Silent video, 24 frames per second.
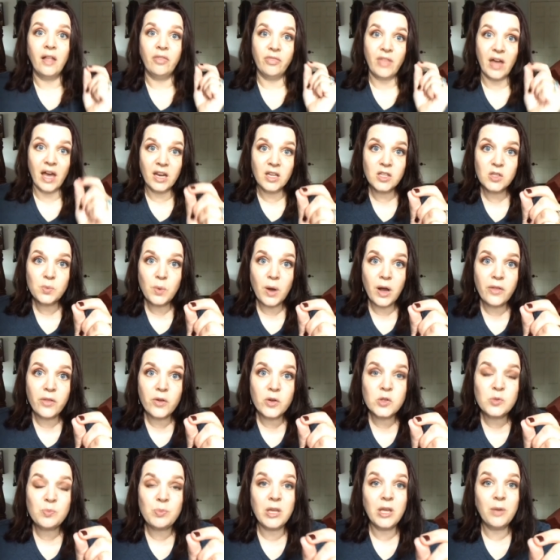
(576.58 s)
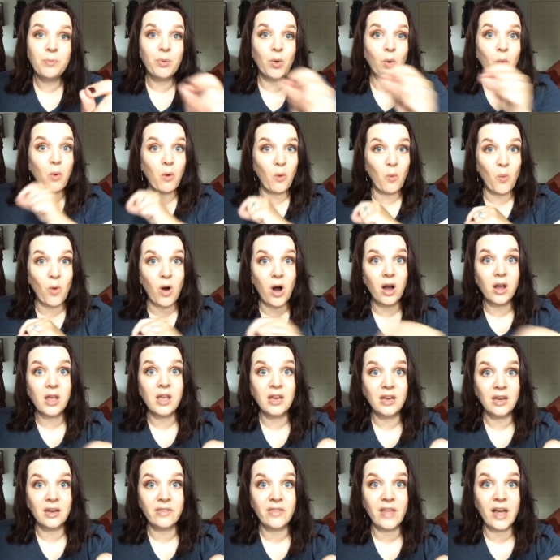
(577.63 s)
And that is why those people were
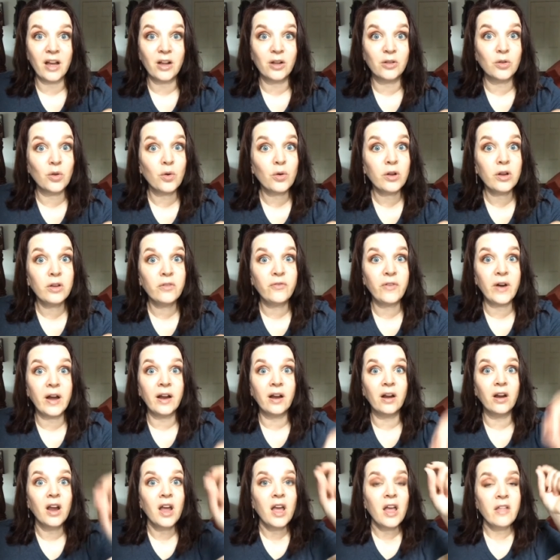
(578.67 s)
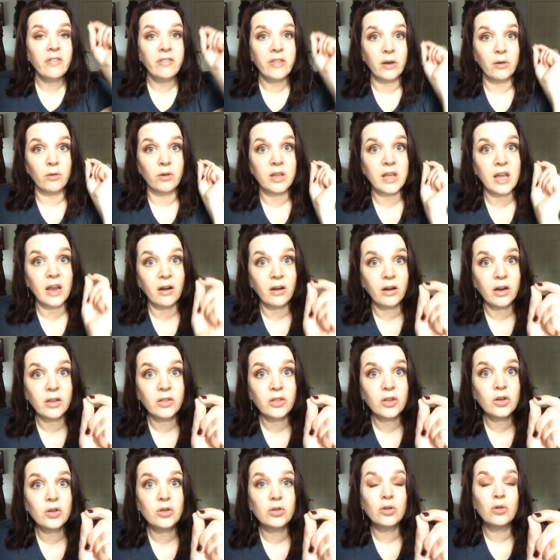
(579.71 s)
walking in that glory fire. They were
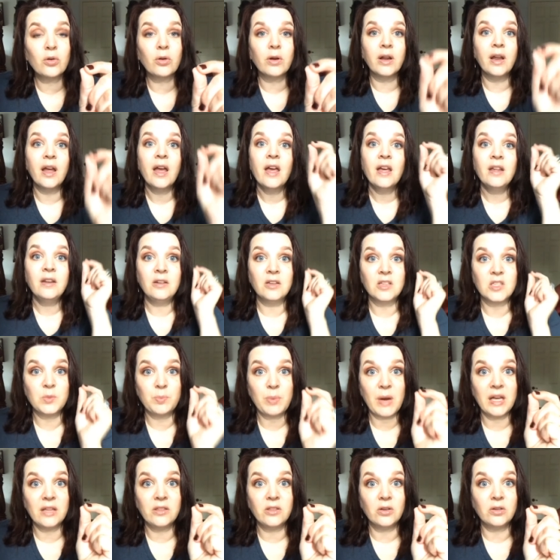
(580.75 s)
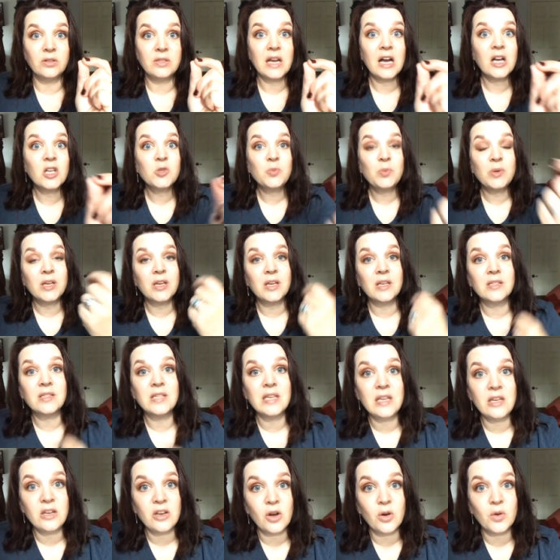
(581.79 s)
carrying the glory despite their doubts because
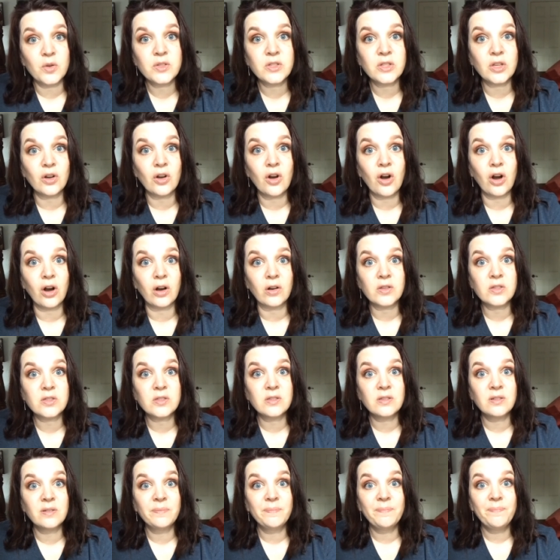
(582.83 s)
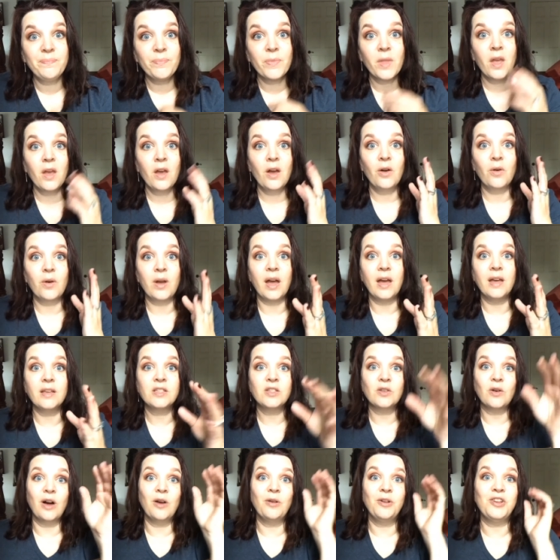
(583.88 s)
He knows their hearts. Okay,
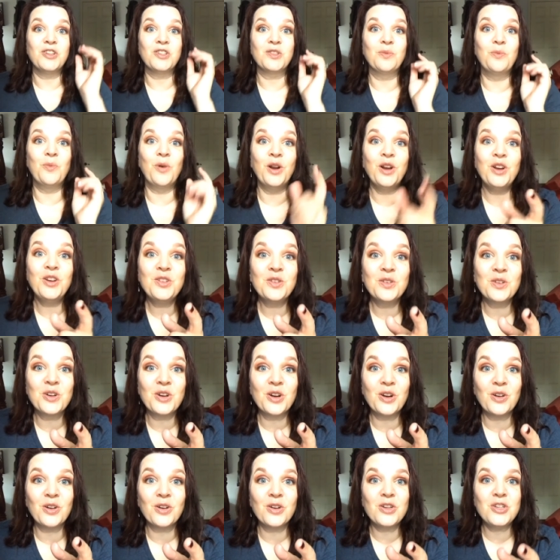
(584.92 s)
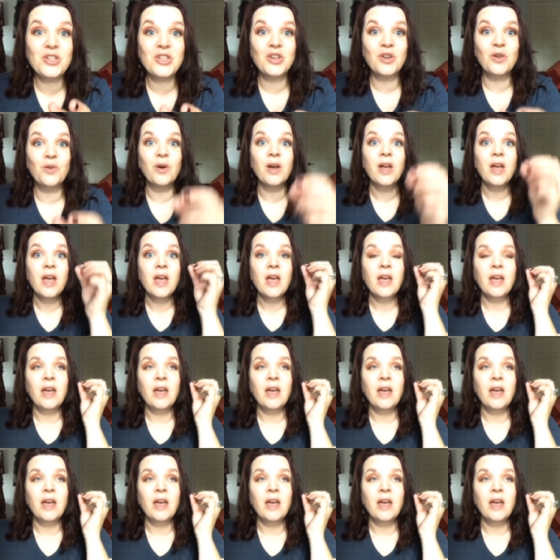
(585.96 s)
so I just wanted to encourage you.